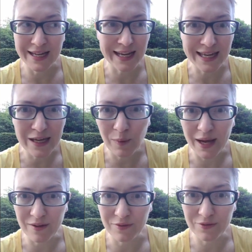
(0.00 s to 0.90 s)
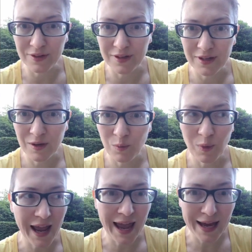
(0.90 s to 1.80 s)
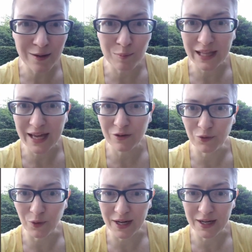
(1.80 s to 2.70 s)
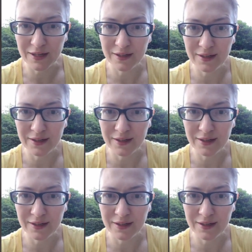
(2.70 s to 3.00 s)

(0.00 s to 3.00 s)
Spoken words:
in a heat wave when I hadn't planned for it.